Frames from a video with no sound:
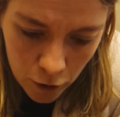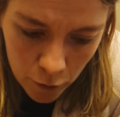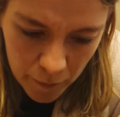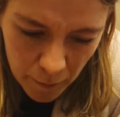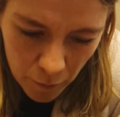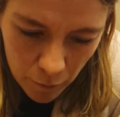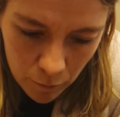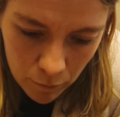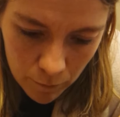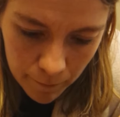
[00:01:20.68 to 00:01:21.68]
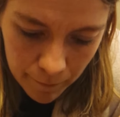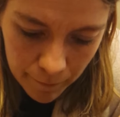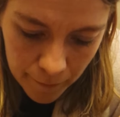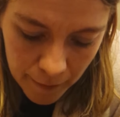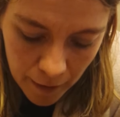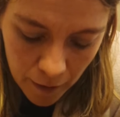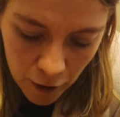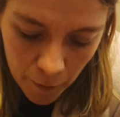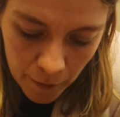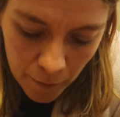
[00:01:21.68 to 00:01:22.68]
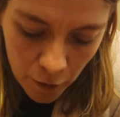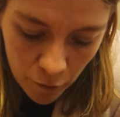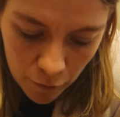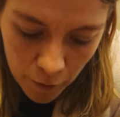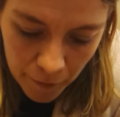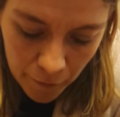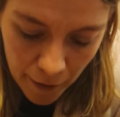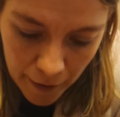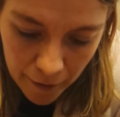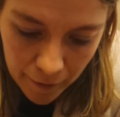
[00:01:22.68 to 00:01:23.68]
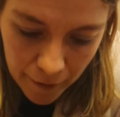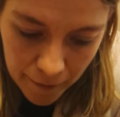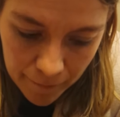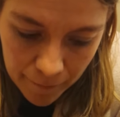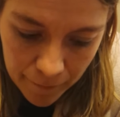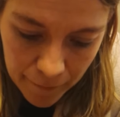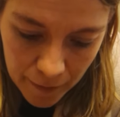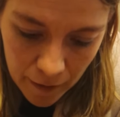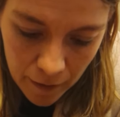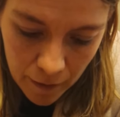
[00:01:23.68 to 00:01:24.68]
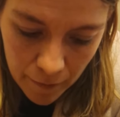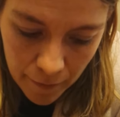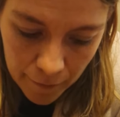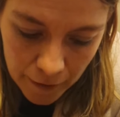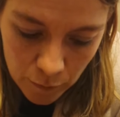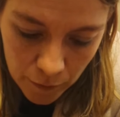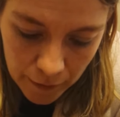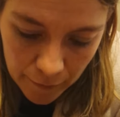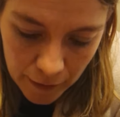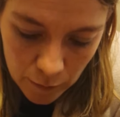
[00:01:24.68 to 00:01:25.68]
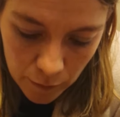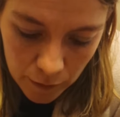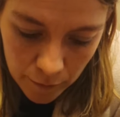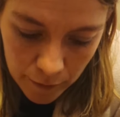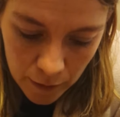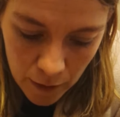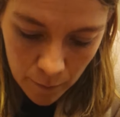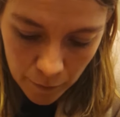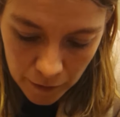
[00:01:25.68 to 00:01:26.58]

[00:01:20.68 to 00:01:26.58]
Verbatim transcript: Blue. Could be blue. Could be blue. Could be the red. Alright. That has one, that has one.